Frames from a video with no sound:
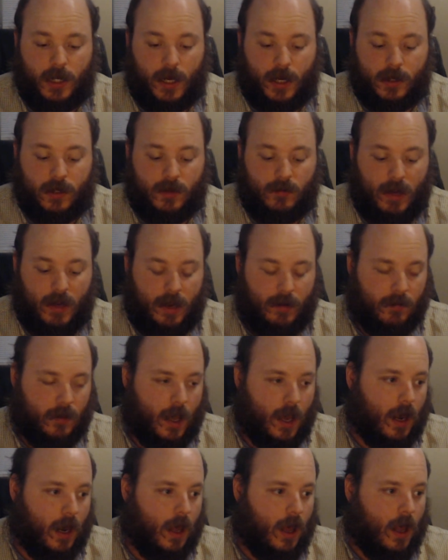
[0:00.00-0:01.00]
It can survive
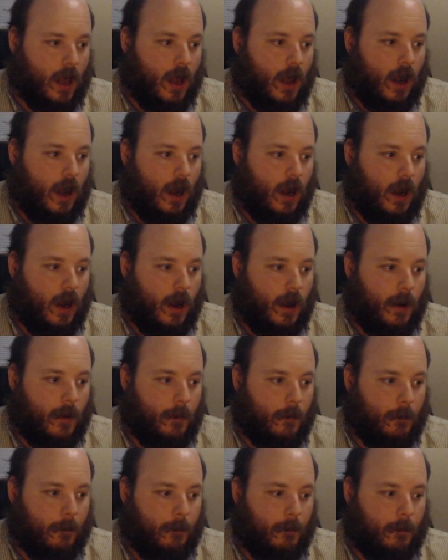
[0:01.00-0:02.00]
that.
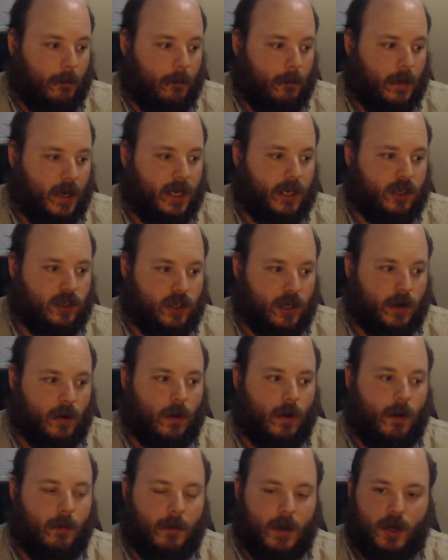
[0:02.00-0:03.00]
But in
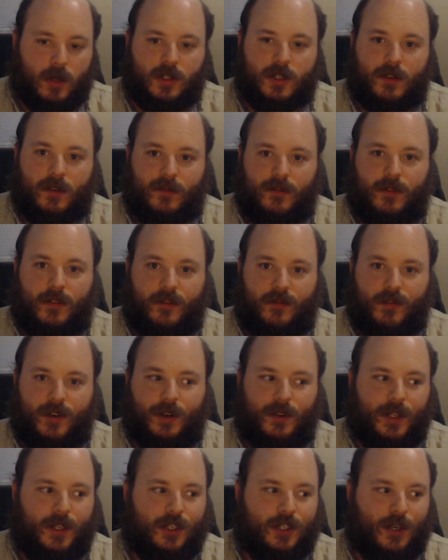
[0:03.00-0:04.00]
general, most of the
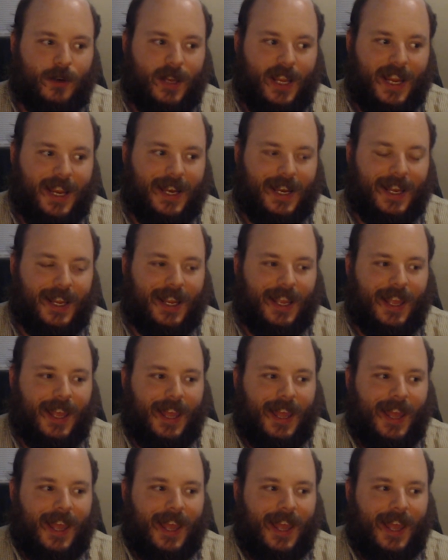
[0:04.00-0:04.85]
food that you're eating